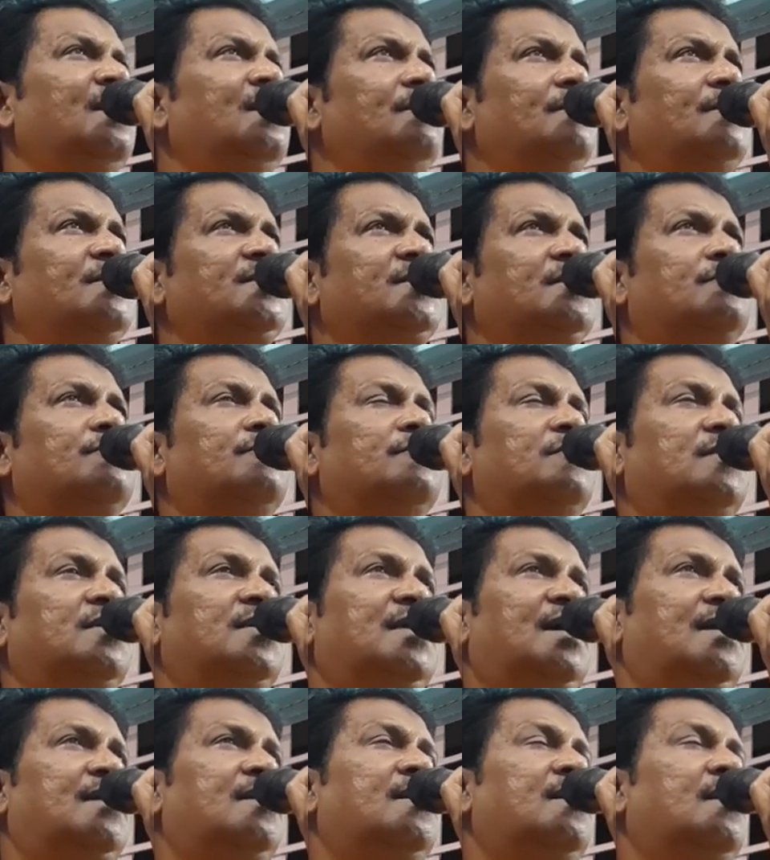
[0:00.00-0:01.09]
He was a cool
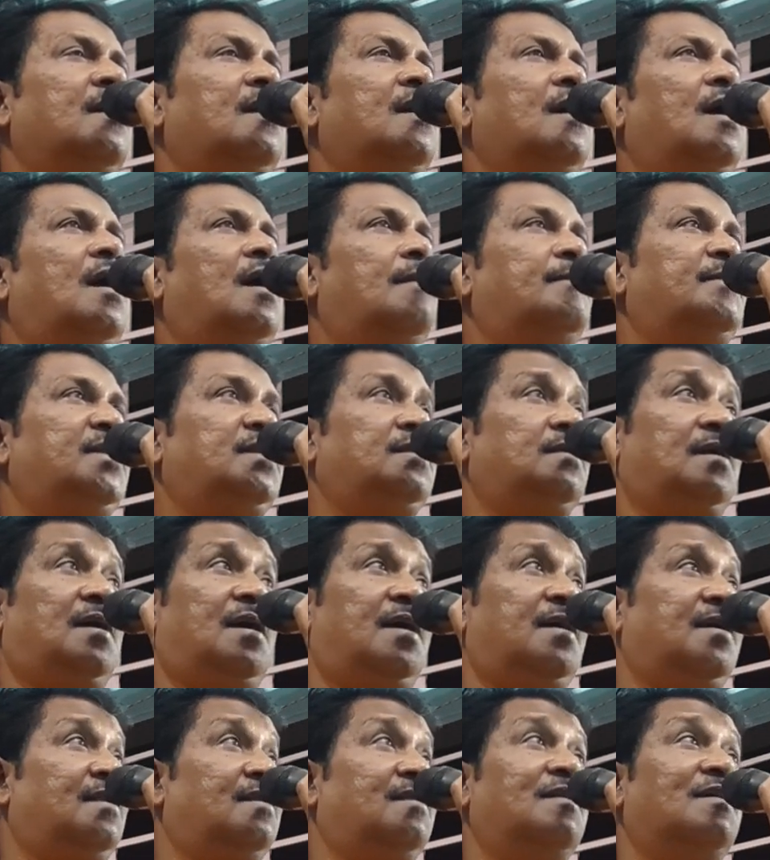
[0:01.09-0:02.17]
guy. I mean,
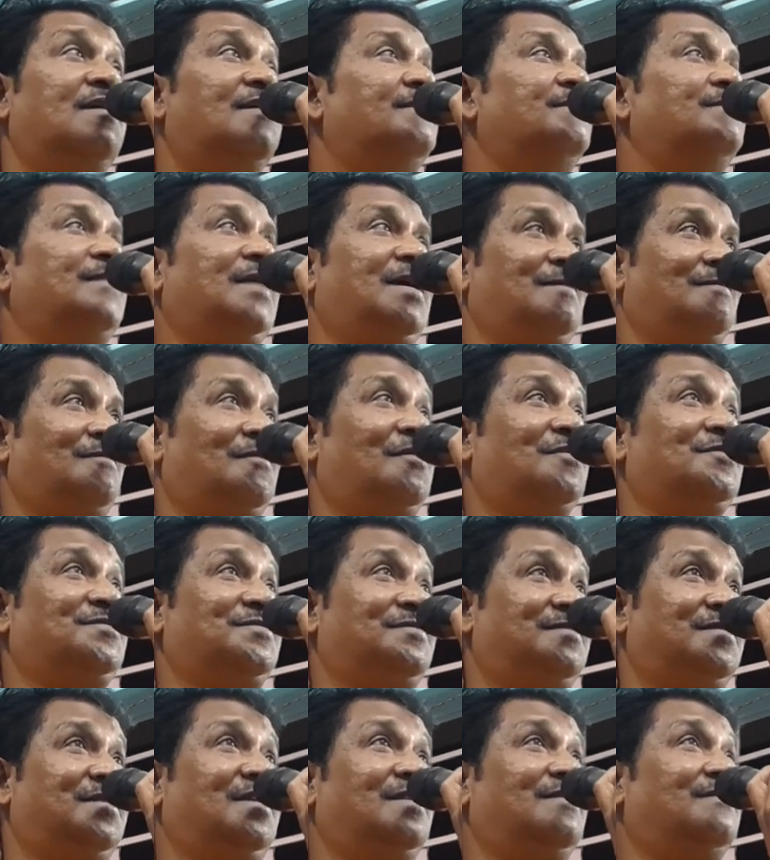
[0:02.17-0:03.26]
I love my boss
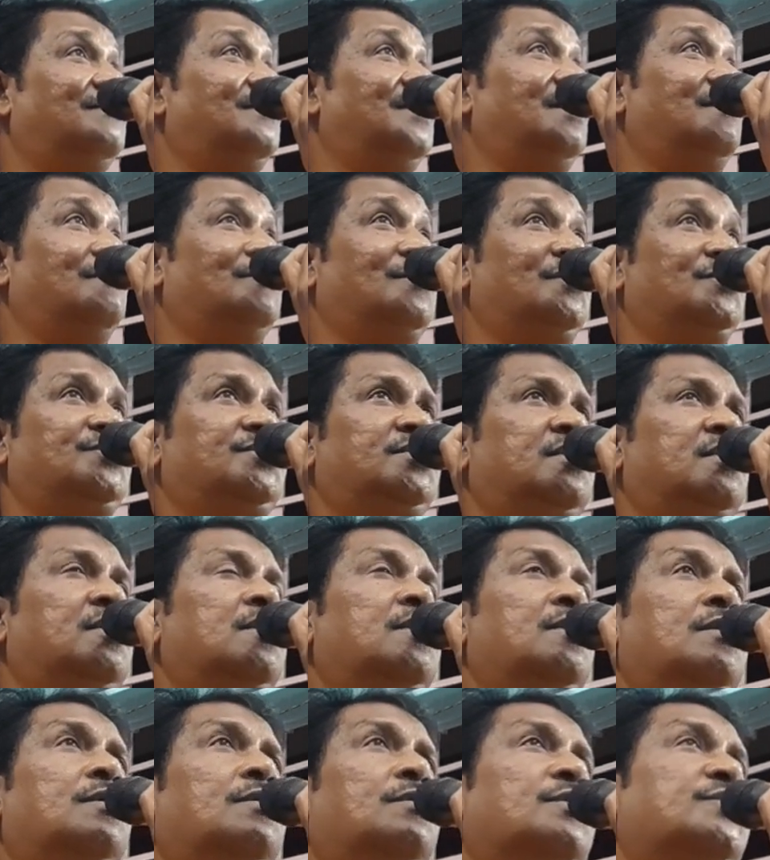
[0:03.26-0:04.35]
really very much.
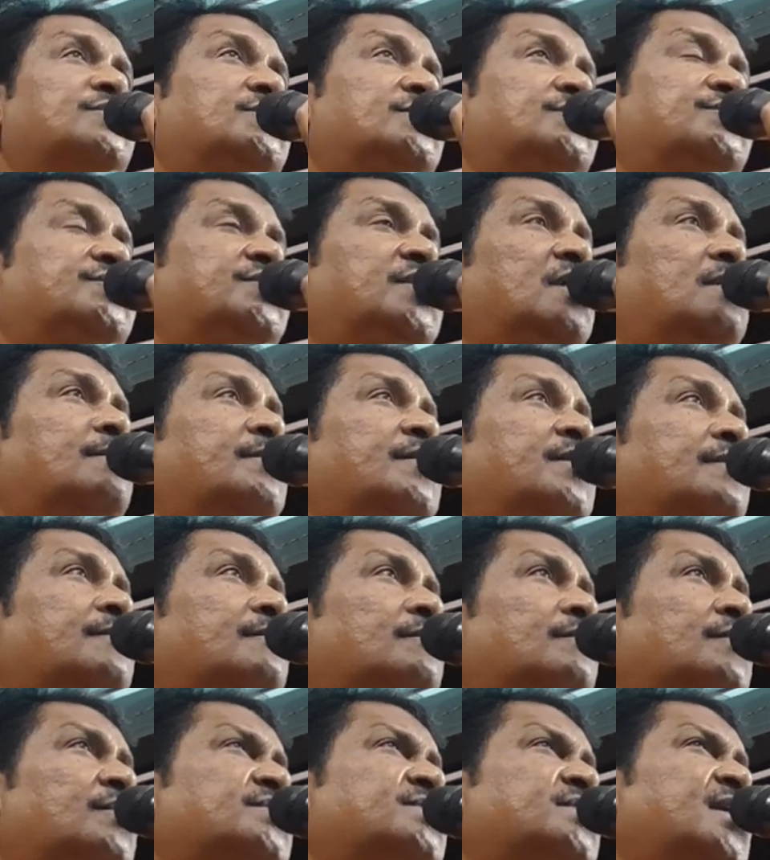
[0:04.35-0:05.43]
Oh, just tell me,
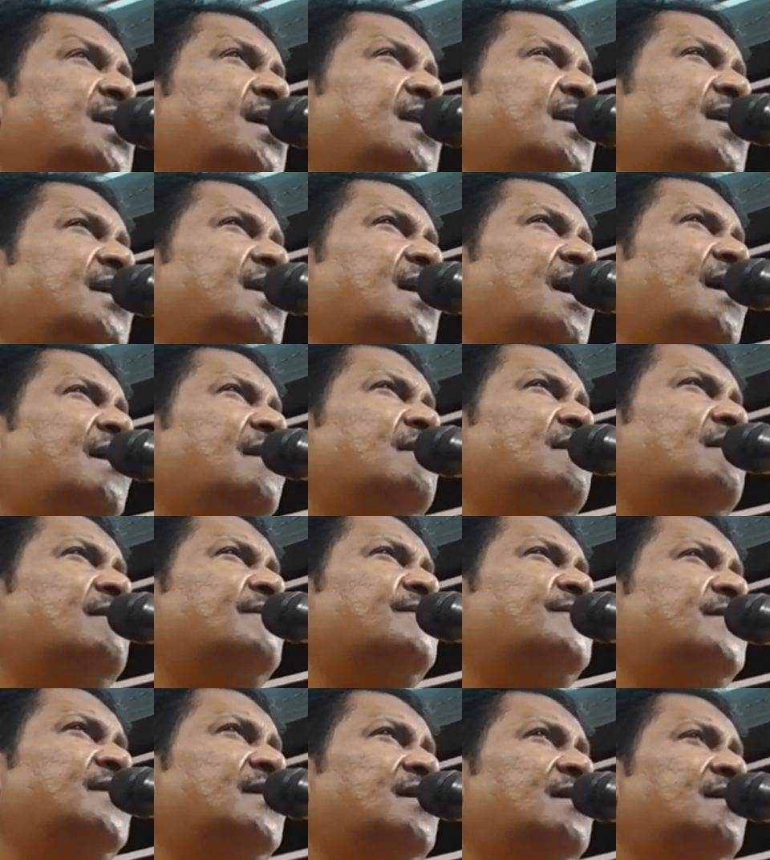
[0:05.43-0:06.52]
was there any kind
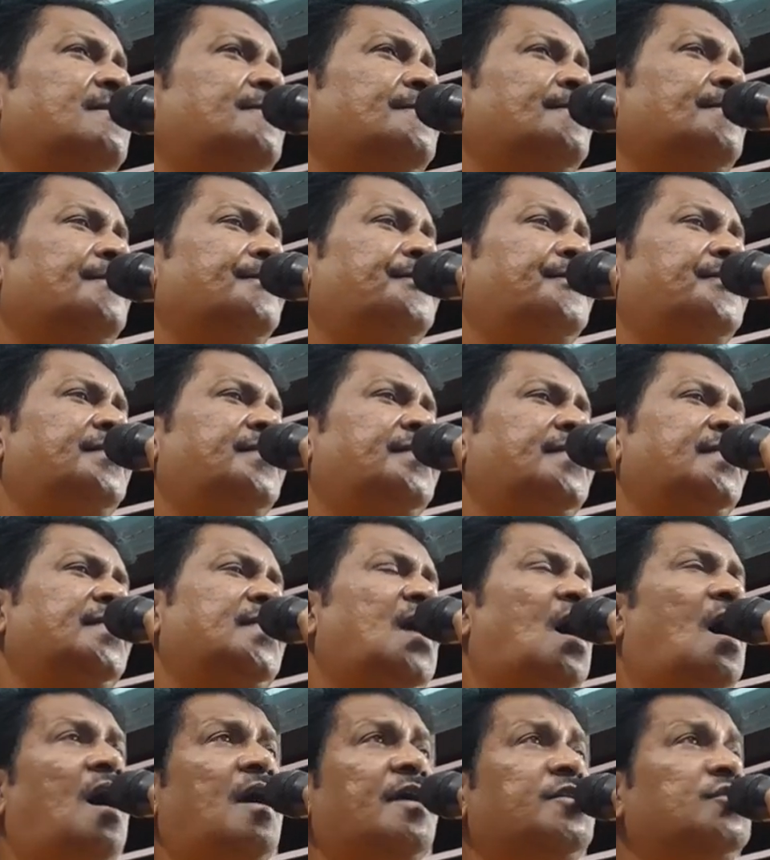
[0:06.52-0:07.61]
of
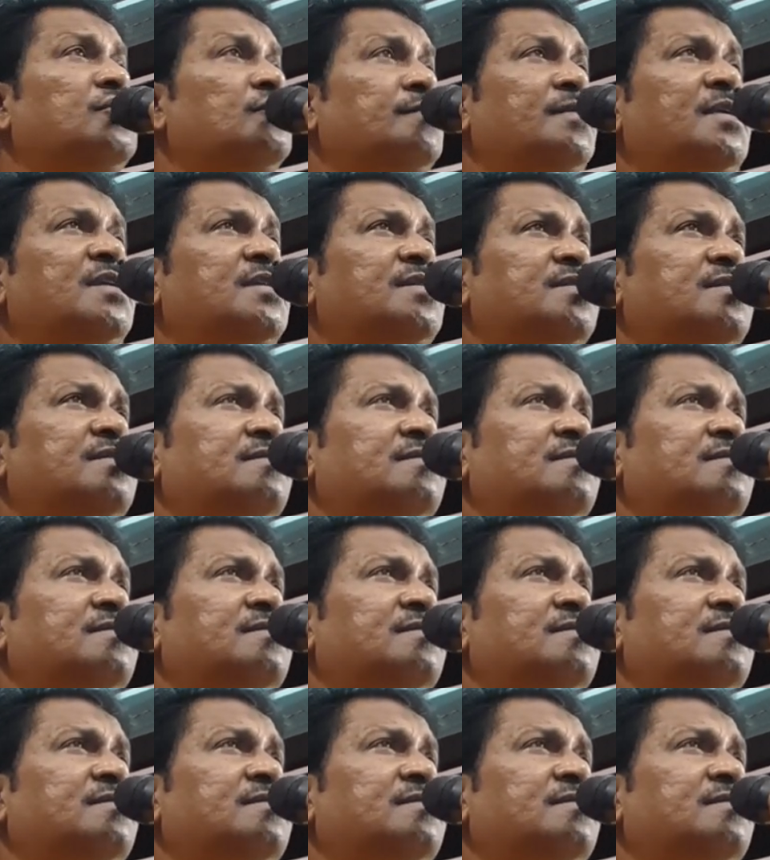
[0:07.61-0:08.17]
argument